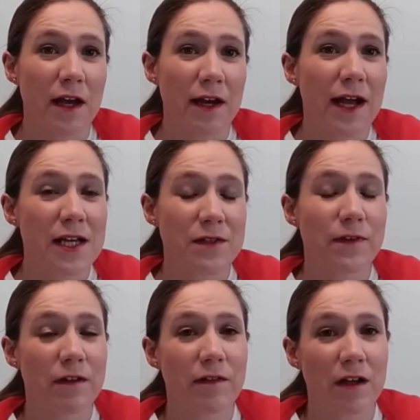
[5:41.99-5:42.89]
and it has
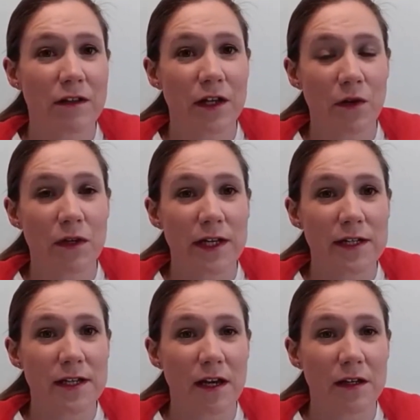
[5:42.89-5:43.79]
felt rather lonely at
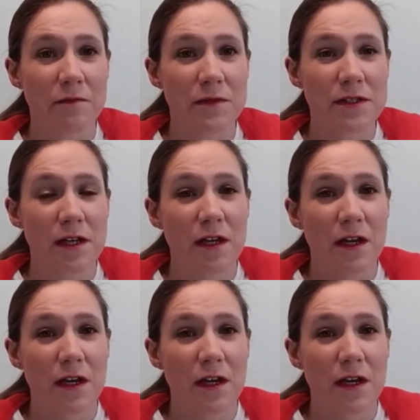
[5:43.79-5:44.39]
times.